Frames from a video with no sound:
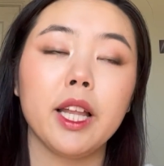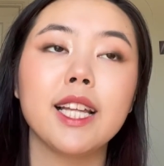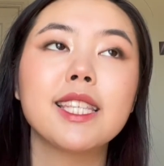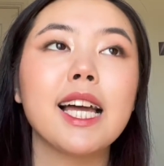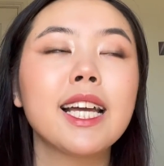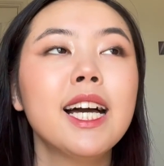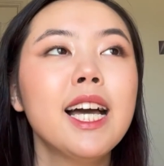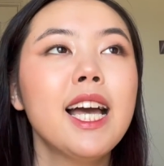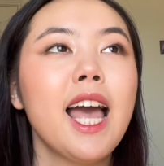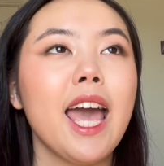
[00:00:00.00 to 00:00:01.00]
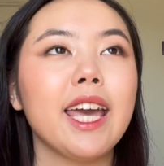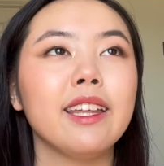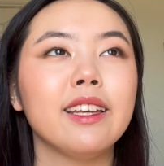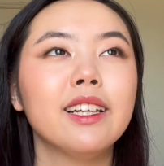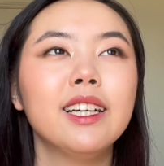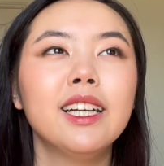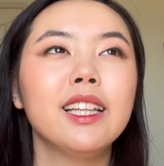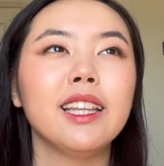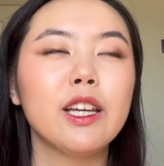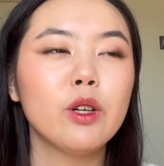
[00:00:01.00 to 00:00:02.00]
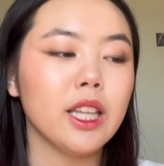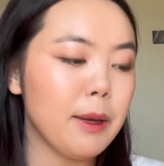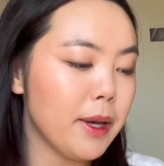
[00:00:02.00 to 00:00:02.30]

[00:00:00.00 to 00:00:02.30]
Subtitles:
It's like a liquid lip.